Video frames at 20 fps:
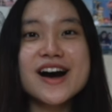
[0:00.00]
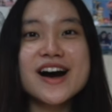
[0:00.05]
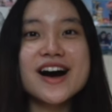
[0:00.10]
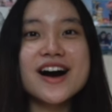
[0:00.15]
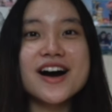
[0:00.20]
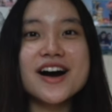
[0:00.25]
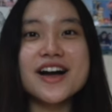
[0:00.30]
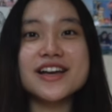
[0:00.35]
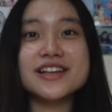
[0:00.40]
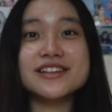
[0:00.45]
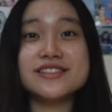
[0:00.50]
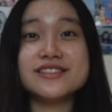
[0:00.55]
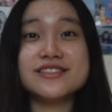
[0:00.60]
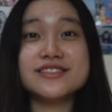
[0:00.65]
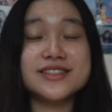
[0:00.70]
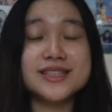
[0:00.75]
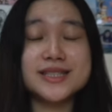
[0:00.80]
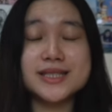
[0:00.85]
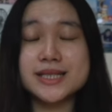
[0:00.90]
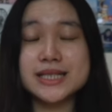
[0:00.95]
I
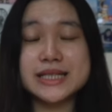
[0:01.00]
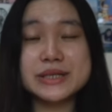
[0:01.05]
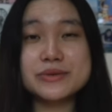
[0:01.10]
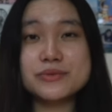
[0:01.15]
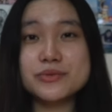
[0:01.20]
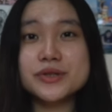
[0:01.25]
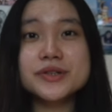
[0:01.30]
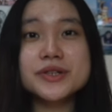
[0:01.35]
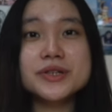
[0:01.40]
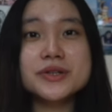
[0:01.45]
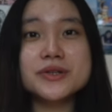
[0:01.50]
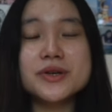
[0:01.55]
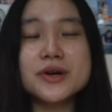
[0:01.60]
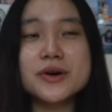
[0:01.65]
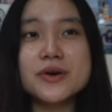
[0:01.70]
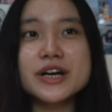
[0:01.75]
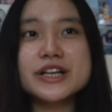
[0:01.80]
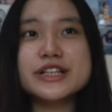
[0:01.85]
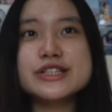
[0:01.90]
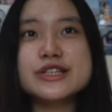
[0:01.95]
didn't really know.
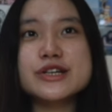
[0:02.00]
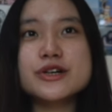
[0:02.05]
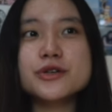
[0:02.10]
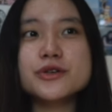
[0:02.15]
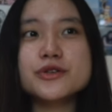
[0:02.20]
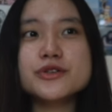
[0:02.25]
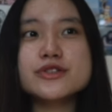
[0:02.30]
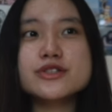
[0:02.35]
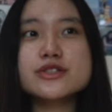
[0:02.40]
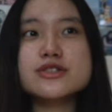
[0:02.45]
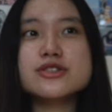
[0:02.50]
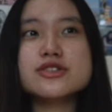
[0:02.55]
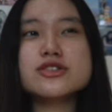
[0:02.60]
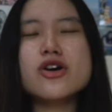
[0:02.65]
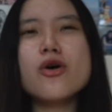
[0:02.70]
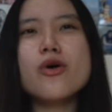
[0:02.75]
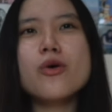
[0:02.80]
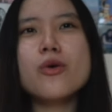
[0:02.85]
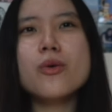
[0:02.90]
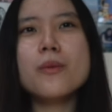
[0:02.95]
It took
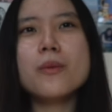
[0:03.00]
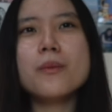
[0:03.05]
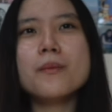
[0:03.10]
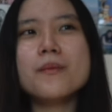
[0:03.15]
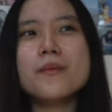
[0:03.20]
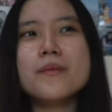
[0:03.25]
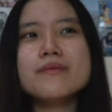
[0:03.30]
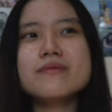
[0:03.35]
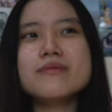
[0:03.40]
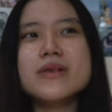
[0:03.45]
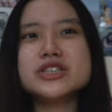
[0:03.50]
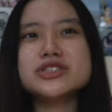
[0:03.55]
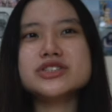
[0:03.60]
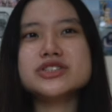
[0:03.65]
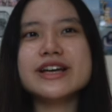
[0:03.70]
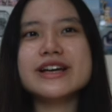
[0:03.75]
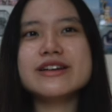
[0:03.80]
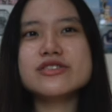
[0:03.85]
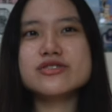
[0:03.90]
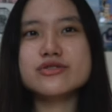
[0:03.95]
so much
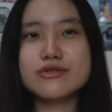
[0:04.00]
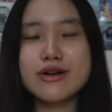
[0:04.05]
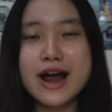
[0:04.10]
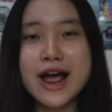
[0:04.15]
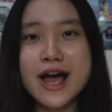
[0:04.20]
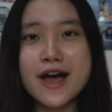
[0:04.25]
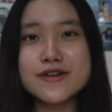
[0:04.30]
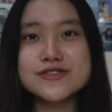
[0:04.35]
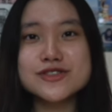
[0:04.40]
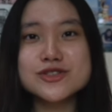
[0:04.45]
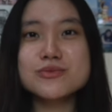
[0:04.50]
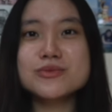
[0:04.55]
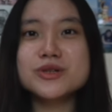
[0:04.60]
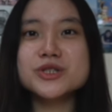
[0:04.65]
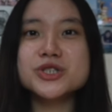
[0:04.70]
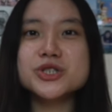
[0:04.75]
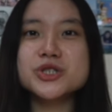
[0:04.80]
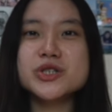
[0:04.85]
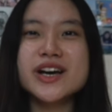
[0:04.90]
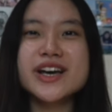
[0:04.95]
like drafts, so
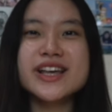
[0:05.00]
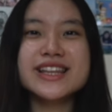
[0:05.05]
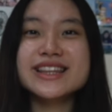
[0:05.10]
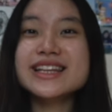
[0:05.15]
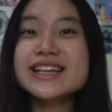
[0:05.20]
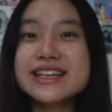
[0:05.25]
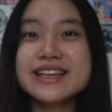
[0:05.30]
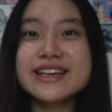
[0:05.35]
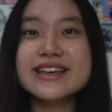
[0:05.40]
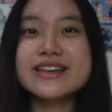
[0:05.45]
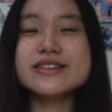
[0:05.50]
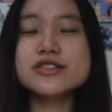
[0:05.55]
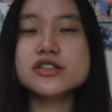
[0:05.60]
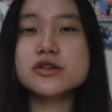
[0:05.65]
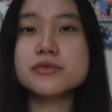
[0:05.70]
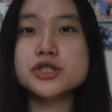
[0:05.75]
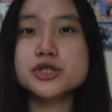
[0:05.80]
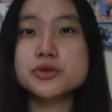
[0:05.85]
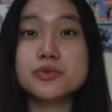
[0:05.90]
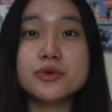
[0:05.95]
much thinking, so
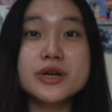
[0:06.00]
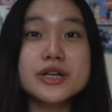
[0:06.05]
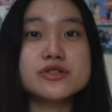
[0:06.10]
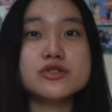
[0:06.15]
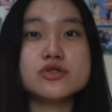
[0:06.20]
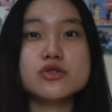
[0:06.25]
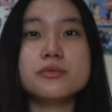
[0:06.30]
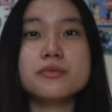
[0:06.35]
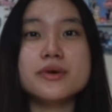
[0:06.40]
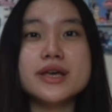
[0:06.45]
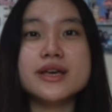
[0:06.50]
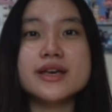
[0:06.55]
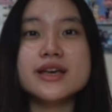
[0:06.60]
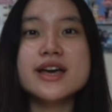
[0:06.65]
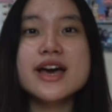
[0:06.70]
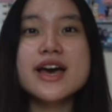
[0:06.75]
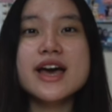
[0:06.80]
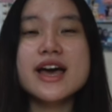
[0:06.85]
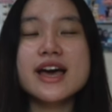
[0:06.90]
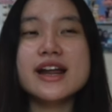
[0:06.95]
much brainstorming,
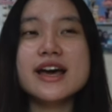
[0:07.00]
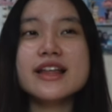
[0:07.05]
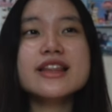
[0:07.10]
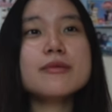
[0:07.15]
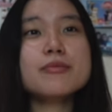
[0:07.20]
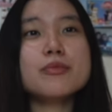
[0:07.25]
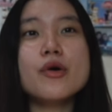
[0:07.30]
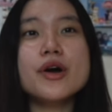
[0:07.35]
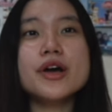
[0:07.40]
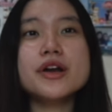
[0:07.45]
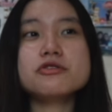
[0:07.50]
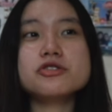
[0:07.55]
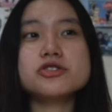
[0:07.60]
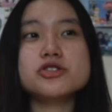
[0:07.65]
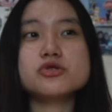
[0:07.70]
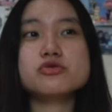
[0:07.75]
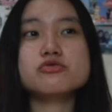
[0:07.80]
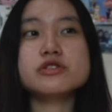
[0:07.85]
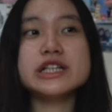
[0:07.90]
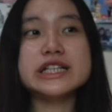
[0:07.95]
and at that point it was
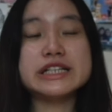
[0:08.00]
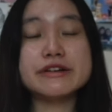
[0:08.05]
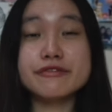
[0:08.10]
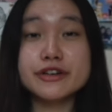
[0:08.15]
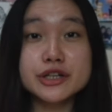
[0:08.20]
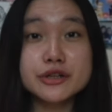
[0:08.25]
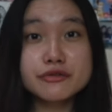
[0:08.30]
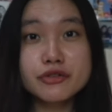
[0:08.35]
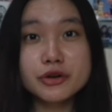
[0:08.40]
just really difficult for